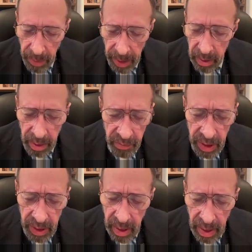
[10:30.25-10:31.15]
make a
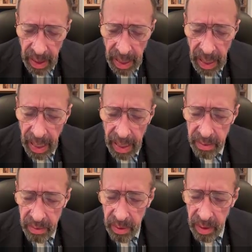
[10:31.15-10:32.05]
living,
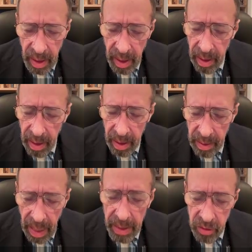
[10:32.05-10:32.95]
and
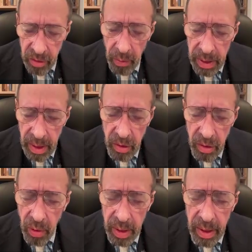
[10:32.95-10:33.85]
so he
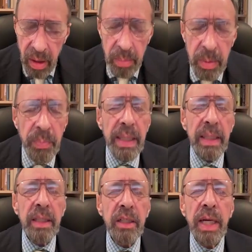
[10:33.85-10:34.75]
did join the army.
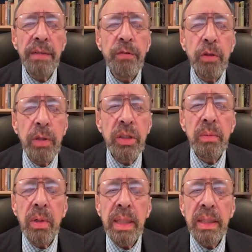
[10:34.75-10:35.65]
But the great
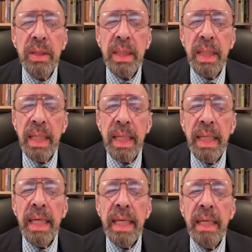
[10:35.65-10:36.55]
fortune was
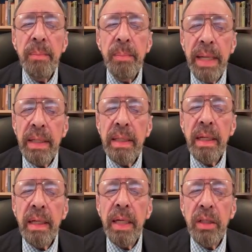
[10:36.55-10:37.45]
he met
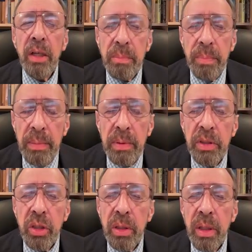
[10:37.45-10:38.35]
a young
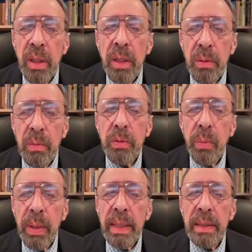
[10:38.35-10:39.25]
publisher who
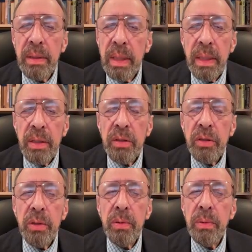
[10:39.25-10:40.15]
was willing
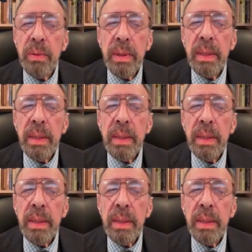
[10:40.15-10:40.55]
to